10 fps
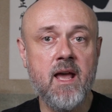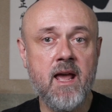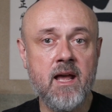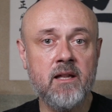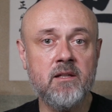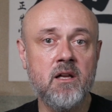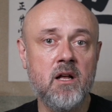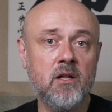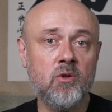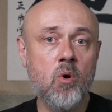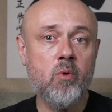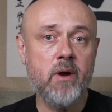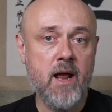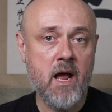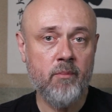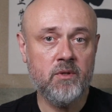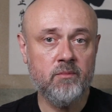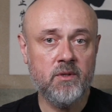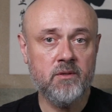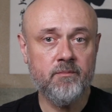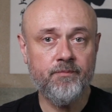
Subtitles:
and lower abdomen.